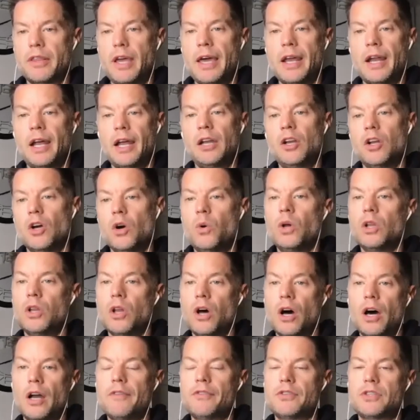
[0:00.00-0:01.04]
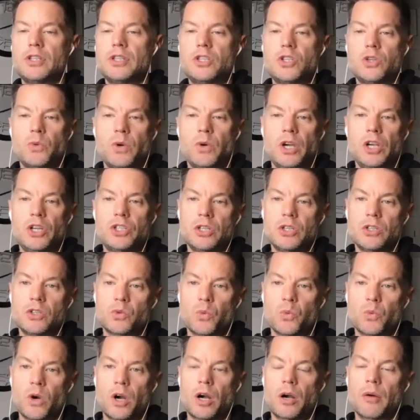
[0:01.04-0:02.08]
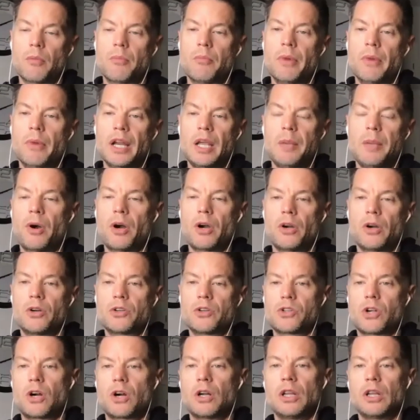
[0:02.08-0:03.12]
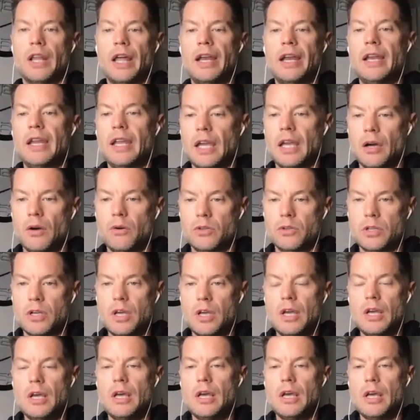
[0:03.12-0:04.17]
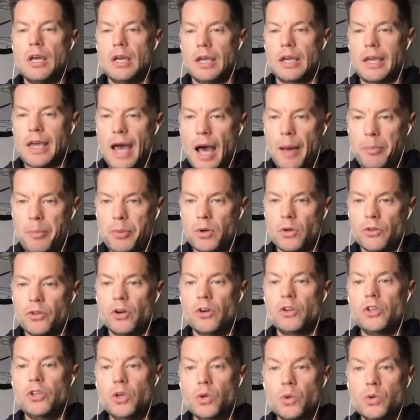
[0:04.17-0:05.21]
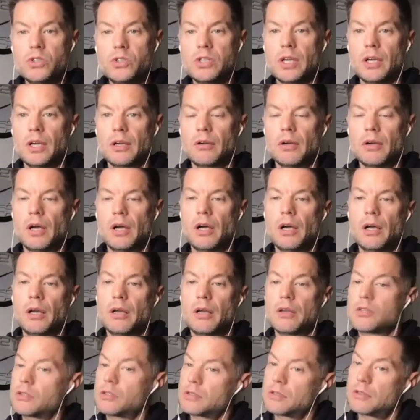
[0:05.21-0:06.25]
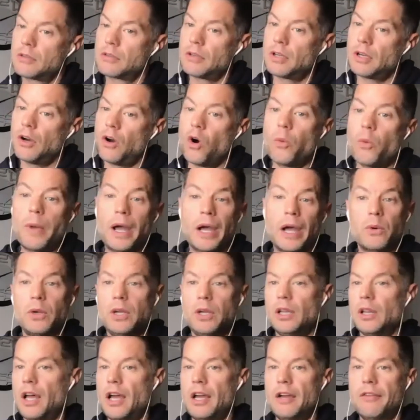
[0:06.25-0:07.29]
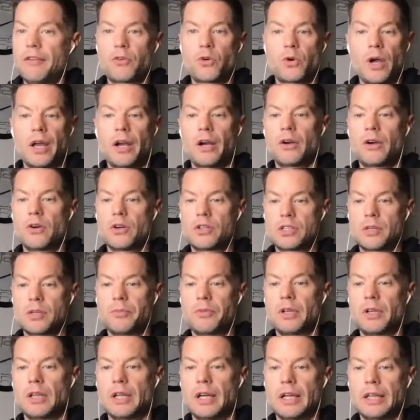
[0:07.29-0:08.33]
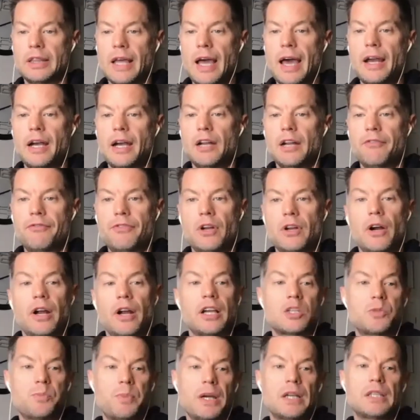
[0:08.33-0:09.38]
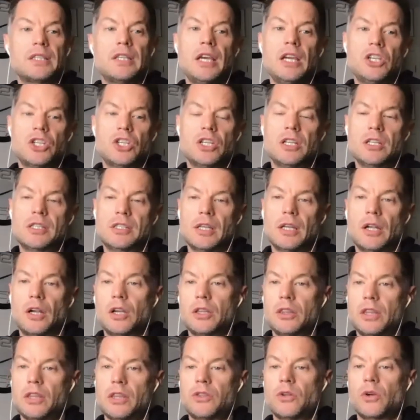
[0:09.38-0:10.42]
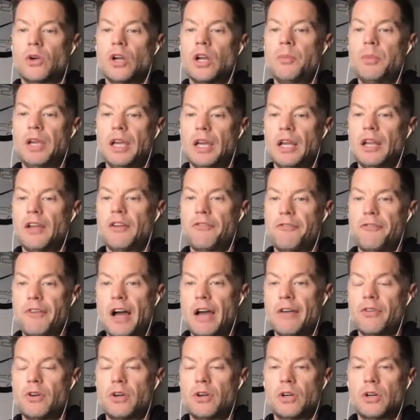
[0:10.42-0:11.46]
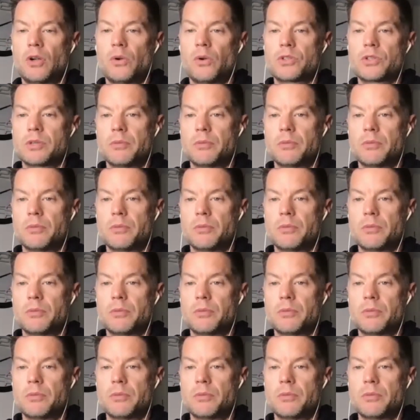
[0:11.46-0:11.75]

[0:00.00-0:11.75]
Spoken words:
And I know a lot of situations where money partners are lending out capital, they're using a home equity line of credit or something like that. And if their expectation is that they're going to be getting $500 a